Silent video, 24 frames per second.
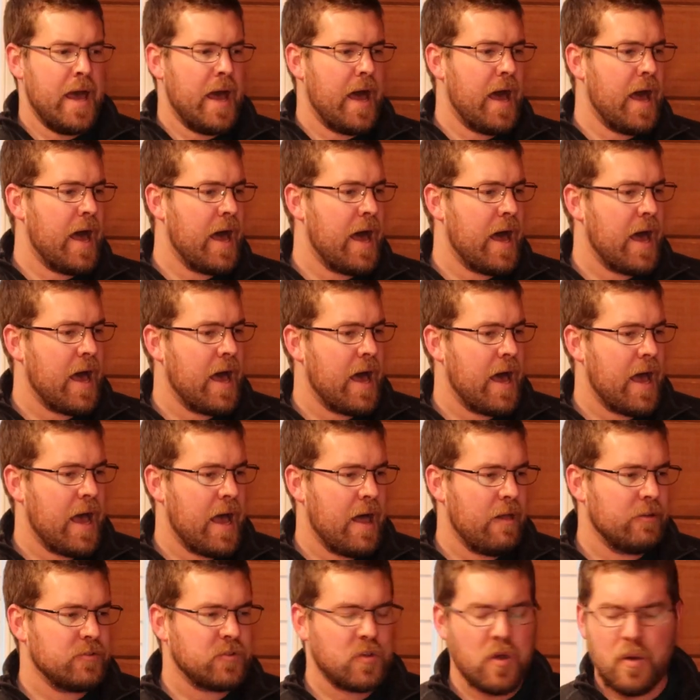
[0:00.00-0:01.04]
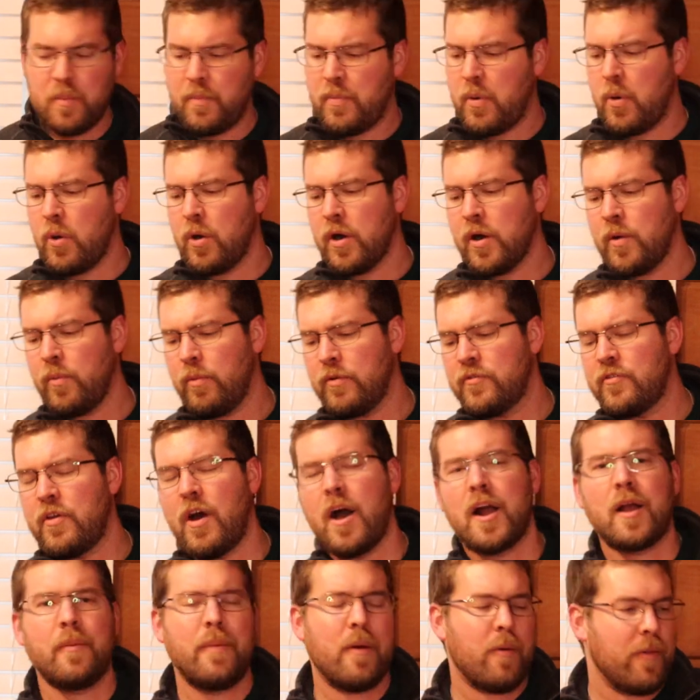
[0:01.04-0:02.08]
Let's go pour it. We'll
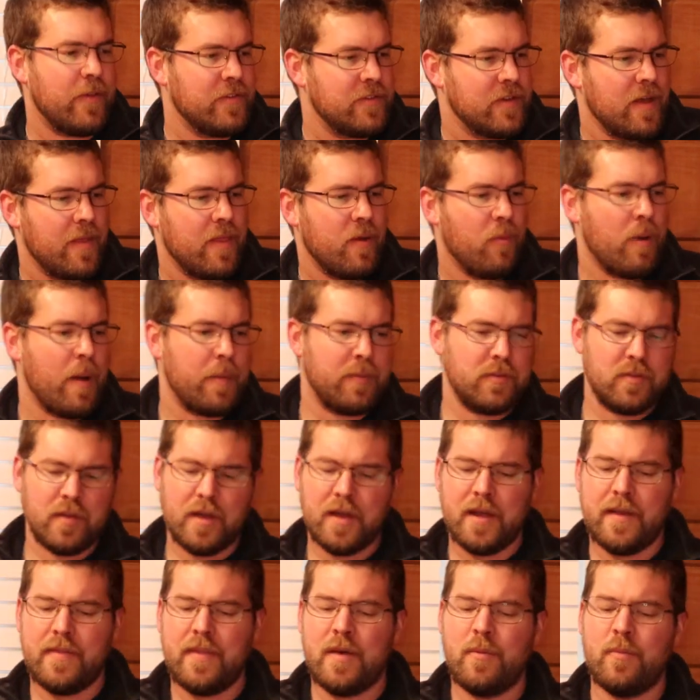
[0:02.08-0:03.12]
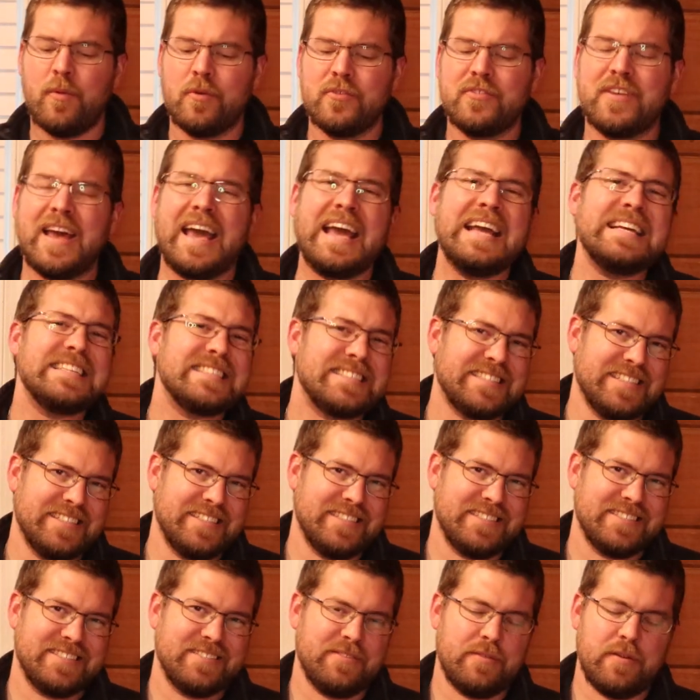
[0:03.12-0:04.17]
talk about what they say on the website, and then we'll taste
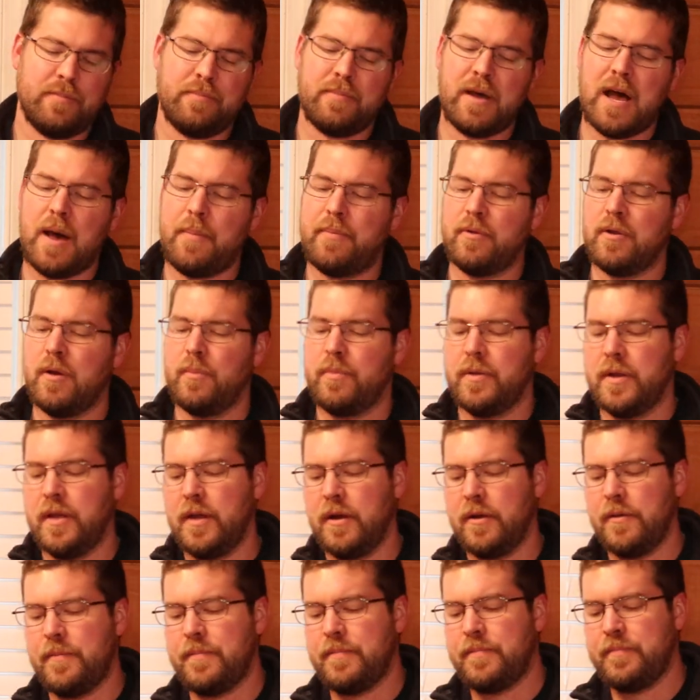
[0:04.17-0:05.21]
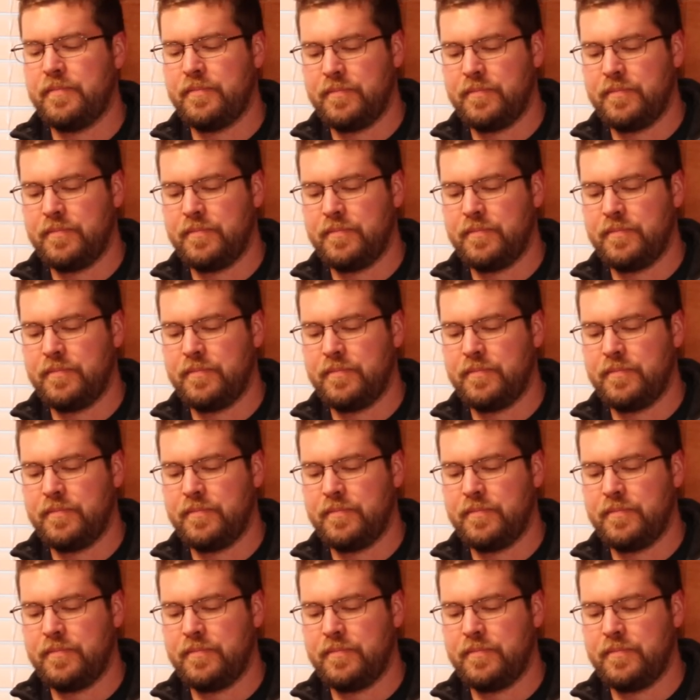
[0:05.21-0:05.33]
it. So we'll pop it open here.